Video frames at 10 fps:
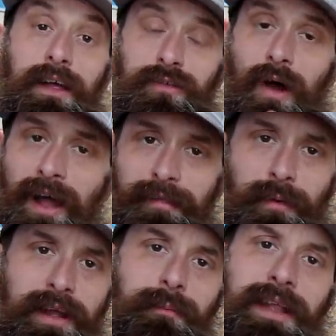So highly
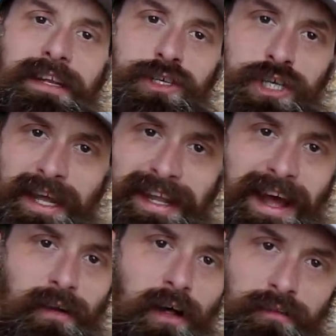recommend it. Check it
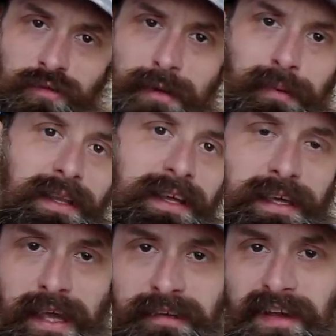out. I'll drop a link
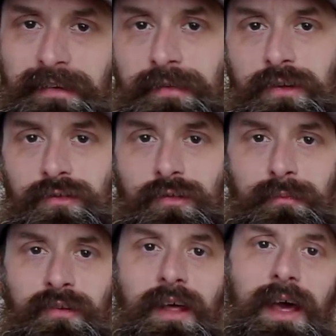again down in the
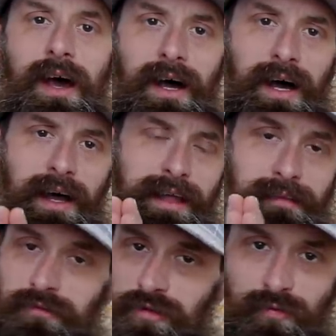description.
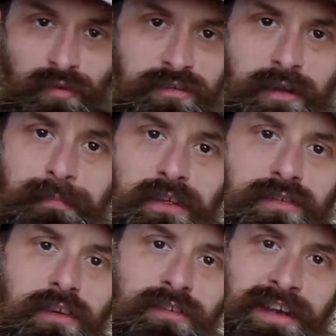It just finished up
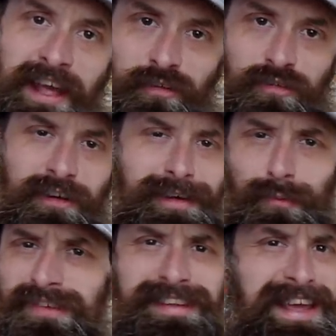this year. Next year,
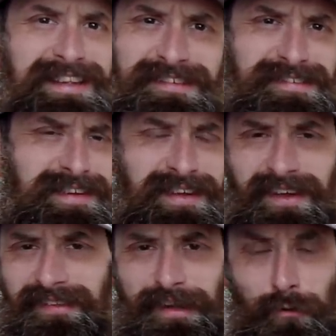it was in Kansas
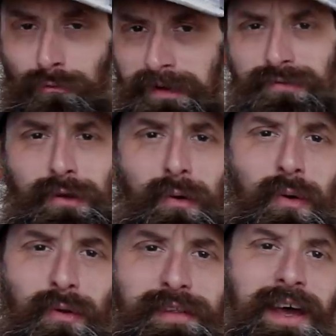City and like crazy
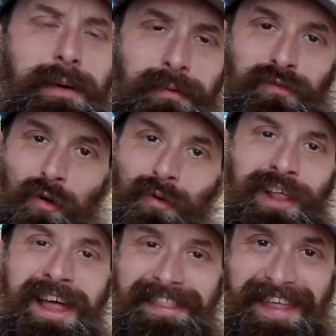cold, but
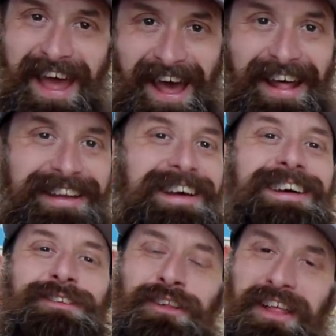don't let that
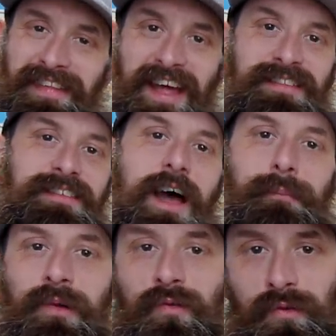
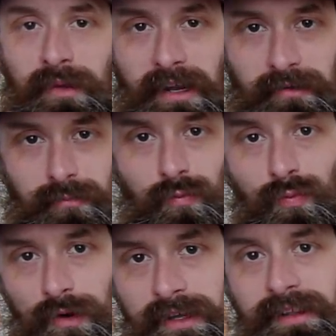stop you from getting
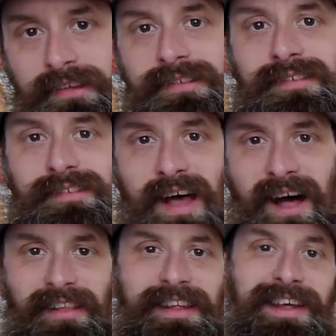some really
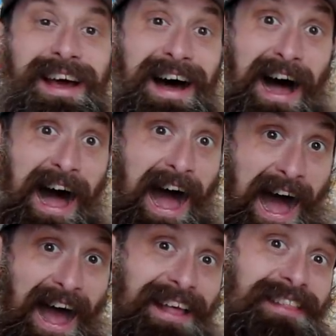solid,
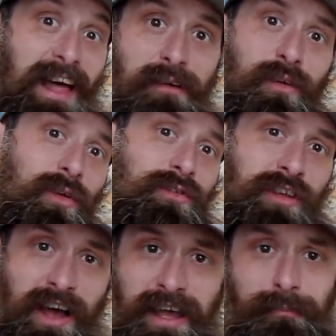high-level
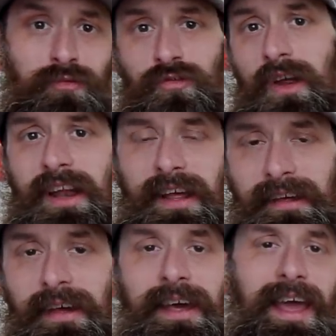type training.